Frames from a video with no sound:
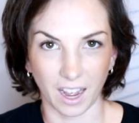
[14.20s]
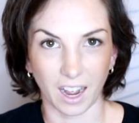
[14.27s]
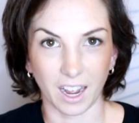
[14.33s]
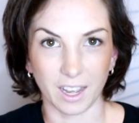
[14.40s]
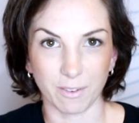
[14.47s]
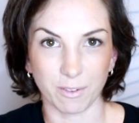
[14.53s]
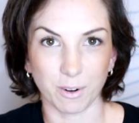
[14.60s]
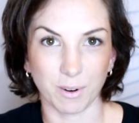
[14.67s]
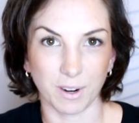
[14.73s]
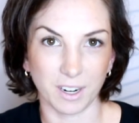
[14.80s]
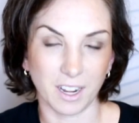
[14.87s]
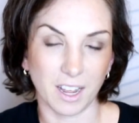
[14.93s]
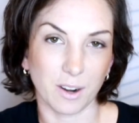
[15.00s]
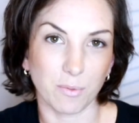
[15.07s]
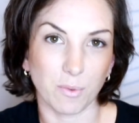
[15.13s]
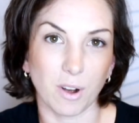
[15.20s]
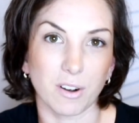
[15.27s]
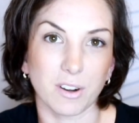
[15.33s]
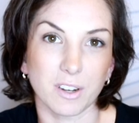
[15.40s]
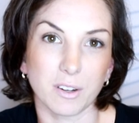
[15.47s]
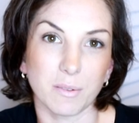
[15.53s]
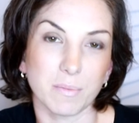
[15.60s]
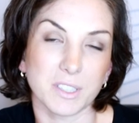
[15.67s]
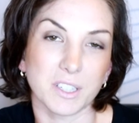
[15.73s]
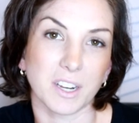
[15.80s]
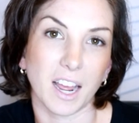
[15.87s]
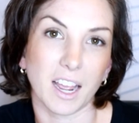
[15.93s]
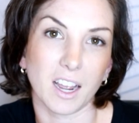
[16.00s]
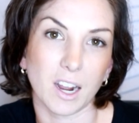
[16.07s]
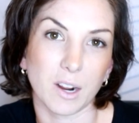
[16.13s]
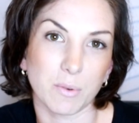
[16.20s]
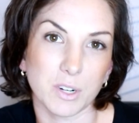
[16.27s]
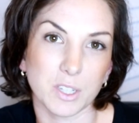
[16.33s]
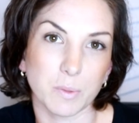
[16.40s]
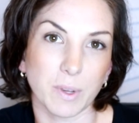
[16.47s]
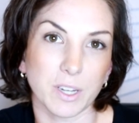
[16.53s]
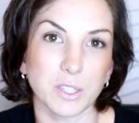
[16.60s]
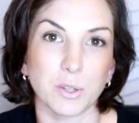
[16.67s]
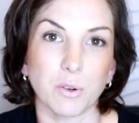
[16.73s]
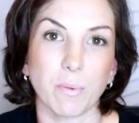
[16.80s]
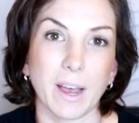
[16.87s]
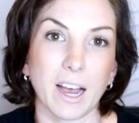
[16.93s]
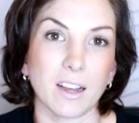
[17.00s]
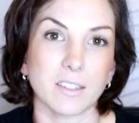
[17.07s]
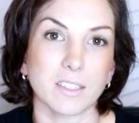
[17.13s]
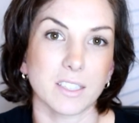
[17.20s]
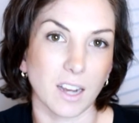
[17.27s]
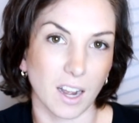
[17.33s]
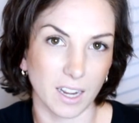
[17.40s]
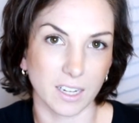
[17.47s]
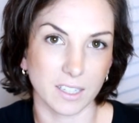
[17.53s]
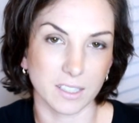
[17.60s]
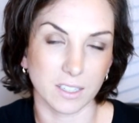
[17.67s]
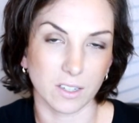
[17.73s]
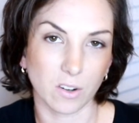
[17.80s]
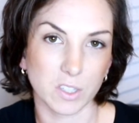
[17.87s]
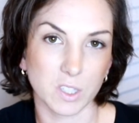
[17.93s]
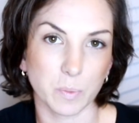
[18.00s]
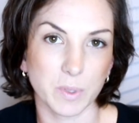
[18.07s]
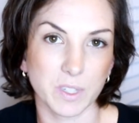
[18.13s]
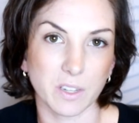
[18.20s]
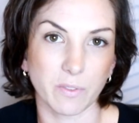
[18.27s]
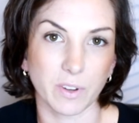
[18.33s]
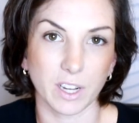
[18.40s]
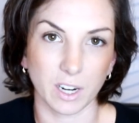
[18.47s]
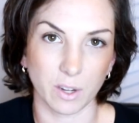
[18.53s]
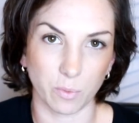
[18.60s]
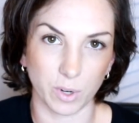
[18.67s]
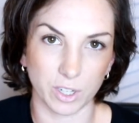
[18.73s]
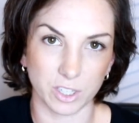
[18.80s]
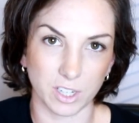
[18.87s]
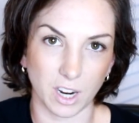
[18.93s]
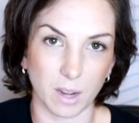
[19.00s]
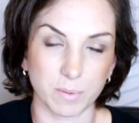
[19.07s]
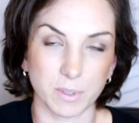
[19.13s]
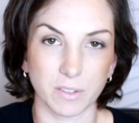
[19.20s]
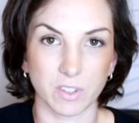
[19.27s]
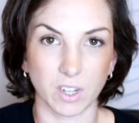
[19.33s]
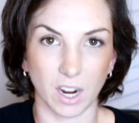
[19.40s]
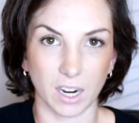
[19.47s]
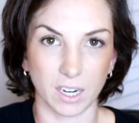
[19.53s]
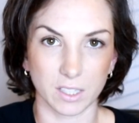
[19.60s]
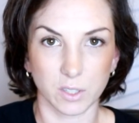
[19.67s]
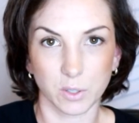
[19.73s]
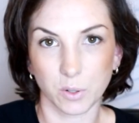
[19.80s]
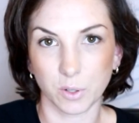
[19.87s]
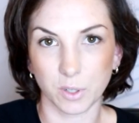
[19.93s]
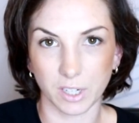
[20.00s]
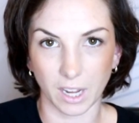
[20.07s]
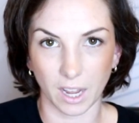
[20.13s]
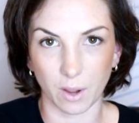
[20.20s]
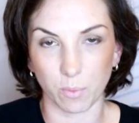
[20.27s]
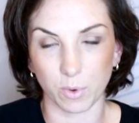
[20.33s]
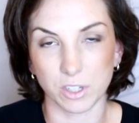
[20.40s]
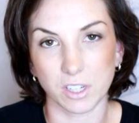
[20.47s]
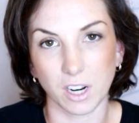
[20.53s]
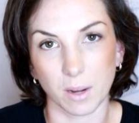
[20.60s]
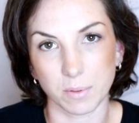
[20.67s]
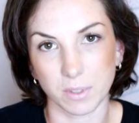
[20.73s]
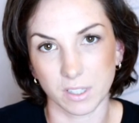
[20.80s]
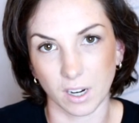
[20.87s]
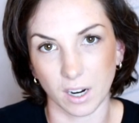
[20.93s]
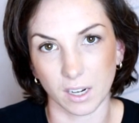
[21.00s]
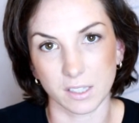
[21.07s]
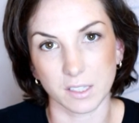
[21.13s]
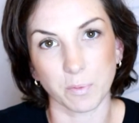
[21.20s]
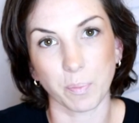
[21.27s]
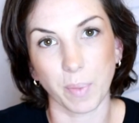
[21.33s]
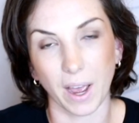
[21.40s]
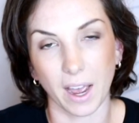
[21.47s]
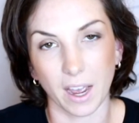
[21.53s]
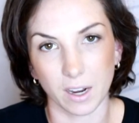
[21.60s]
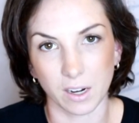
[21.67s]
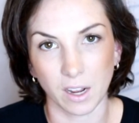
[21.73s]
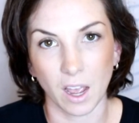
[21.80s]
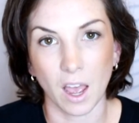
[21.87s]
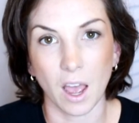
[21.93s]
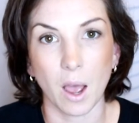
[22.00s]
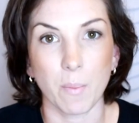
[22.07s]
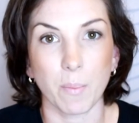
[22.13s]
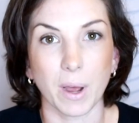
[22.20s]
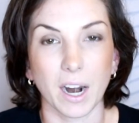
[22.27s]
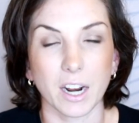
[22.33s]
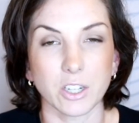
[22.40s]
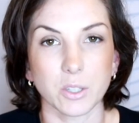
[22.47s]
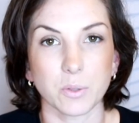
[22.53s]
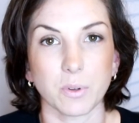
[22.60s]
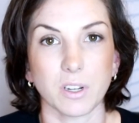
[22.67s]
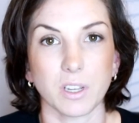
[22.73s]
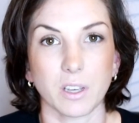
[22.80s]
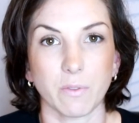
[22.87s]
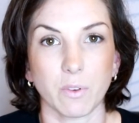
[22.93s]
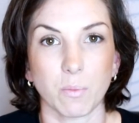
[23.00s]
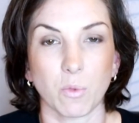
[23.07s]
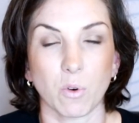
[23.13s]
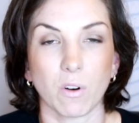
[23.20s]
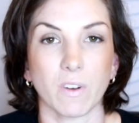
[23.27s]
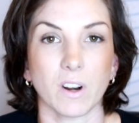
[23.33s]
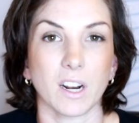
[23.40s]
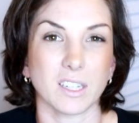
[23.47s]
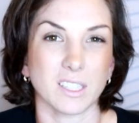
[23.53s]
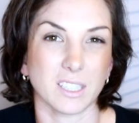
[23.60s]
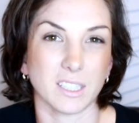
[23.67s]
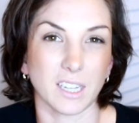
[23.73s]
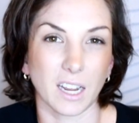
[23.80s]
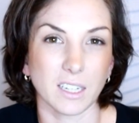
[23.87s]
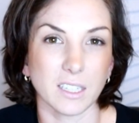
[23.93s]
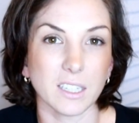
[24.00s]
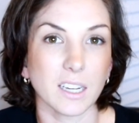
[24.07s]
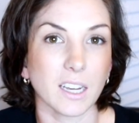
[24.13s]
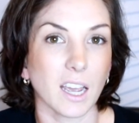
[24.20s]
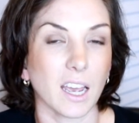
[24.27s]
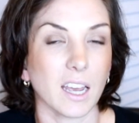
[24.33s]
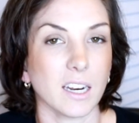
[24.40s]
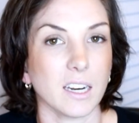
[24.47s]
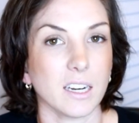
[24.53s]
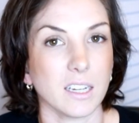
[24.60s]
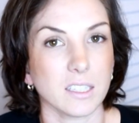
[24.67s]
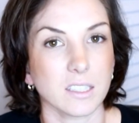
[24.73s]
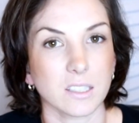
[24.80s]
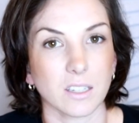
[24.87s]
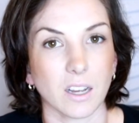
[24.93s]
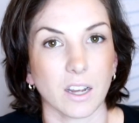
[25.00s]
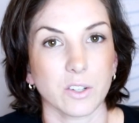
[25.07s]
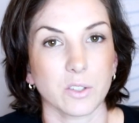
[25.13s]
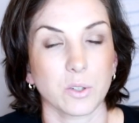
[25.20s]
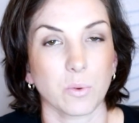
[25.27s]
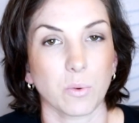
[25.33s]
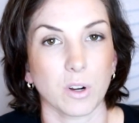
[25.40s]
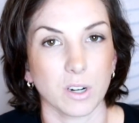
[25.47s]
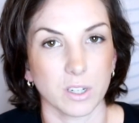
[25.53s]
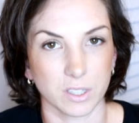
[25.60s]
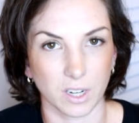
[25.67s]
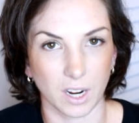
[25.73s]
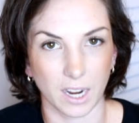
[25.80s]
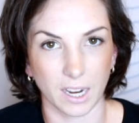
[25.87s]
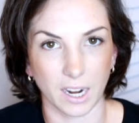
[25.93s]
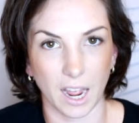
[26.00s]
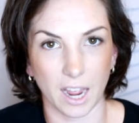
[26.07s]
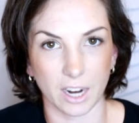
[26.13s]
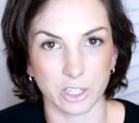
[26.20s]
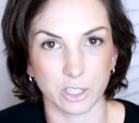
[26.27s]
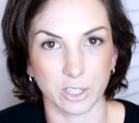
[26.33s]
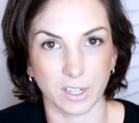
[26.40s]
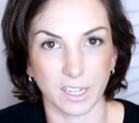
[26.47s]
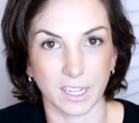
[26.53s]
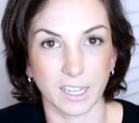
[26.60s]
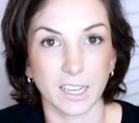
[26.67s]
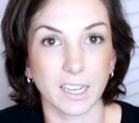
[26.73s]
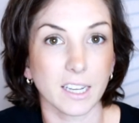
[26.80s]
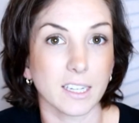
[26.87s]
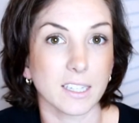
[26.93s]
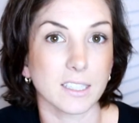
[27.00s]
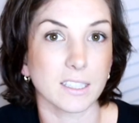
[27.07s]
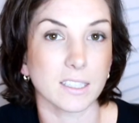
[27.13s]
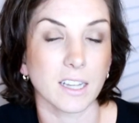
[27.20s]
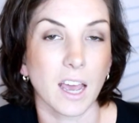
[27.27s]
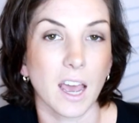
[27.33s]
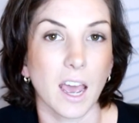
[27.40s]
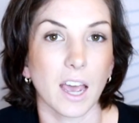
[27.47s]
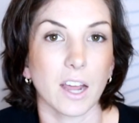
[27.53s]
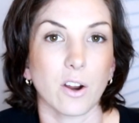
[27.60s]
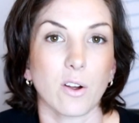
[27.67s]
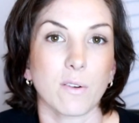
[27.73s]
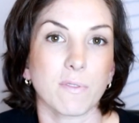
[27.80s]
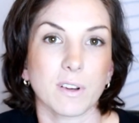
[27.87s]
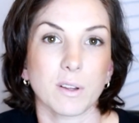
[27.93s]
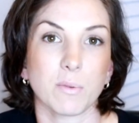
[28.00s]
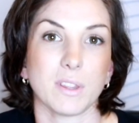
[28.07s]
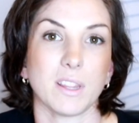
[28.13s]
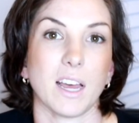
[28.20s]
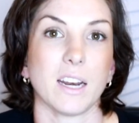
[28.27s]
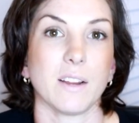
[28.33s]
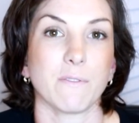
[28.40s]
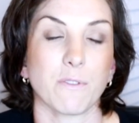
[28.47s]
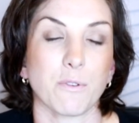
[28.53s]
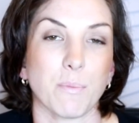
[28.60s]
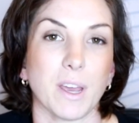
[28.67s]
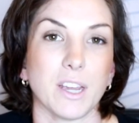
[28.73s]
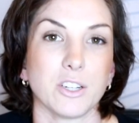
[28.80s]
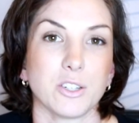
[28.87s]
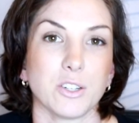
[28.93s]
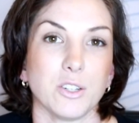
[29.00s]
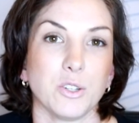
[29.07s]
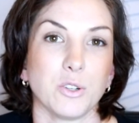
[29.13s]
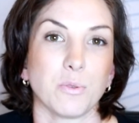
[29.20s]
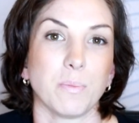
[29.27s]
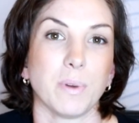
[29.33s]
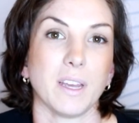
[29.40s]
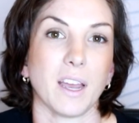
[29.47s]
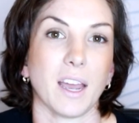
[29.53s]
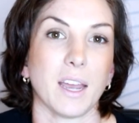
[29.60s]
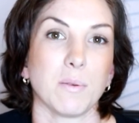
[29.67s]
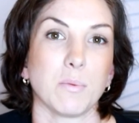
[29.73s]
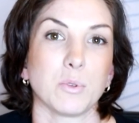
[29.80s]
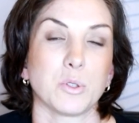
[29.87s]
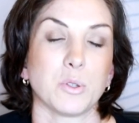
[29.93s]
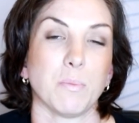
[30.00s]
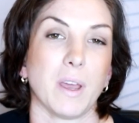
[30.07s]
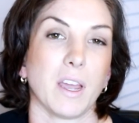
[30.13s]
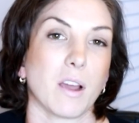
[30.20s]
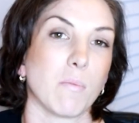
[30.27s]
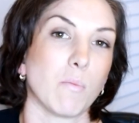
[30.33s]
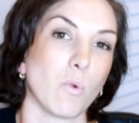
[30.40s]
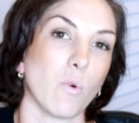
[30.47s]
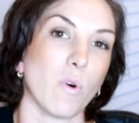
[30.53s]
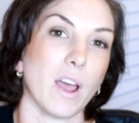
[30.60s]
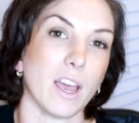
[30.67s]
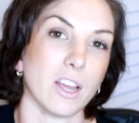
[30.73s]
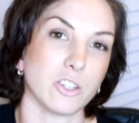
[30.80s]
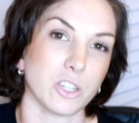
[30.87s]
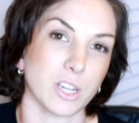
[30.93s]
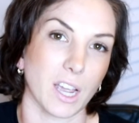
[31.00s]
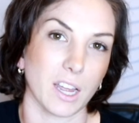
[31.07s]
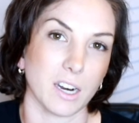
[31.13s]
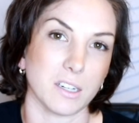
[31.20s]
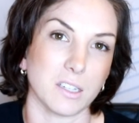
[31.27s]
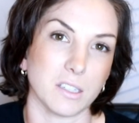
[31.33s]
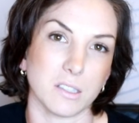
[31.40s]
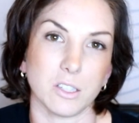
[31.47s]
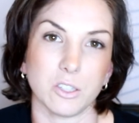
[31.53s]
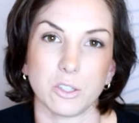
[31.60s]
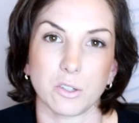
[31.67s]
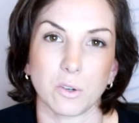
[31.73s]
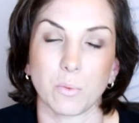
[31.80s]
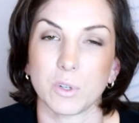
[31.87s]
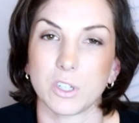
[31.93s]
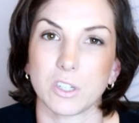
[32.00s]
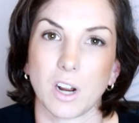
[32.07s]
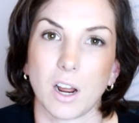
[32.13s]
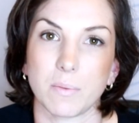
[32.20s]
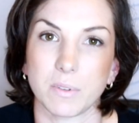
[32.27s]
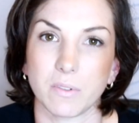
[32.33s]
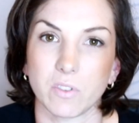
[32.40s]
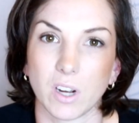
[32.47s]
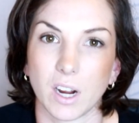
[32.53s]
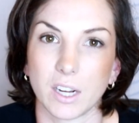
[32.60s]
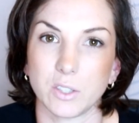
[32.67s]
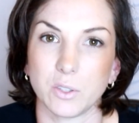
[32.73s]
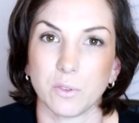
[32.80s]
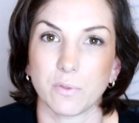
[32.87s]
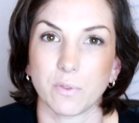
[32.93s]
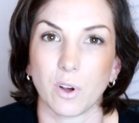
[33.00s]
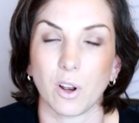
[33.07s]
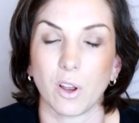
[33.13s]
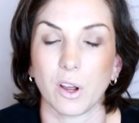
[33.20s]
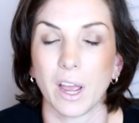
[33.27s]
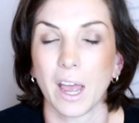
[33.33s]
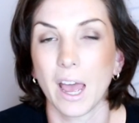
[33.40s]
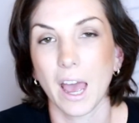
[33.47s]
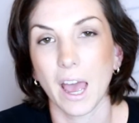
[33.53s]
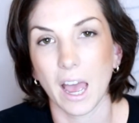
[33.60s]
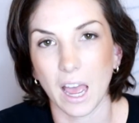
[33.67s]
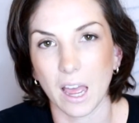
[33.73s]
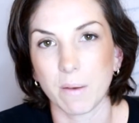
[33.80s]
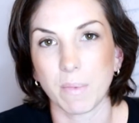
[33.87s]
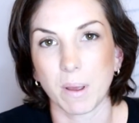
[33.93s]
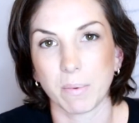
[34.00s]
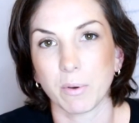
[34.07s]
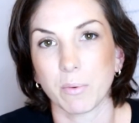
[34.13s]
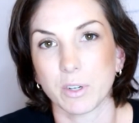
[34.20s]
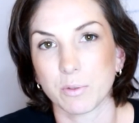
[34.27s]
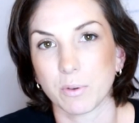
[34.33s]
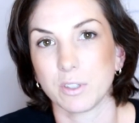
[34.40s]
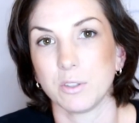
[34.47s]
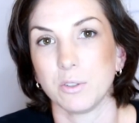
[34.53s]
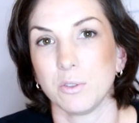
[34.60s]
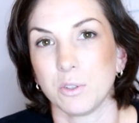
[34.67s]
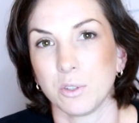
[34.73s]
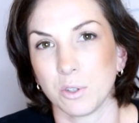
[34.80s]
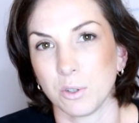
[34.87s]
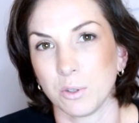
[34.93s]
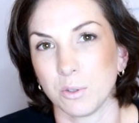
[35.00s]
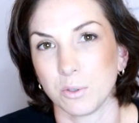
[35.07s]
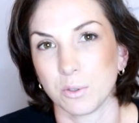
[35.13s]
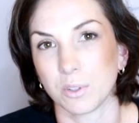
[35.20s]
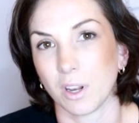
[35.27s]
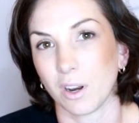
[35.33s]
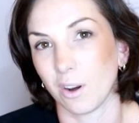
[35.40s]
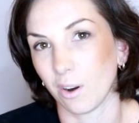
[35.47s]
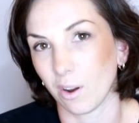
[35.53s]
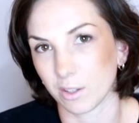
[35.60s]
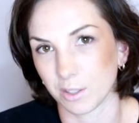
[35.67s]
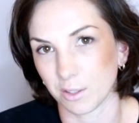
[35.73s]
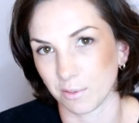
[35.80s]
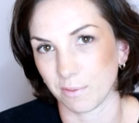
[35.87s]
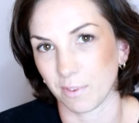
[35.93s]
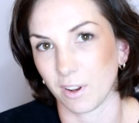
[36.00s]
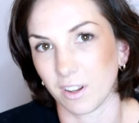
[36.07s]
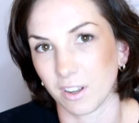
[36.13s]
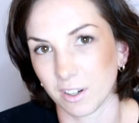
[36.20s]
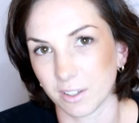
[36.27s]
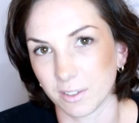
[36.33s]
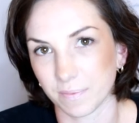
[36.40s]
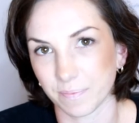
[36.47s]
Hi everyone and welcome. Today I want to speak to you about diets, and not specifically which types of diets are good and which types of diets are bad, but I just want to give you more of an understanding and an insight to what a diet actually is, and hopefully with that information you'll be able to make a more educated decision on which types of diets you follow and maybe which ones you choose not to follow.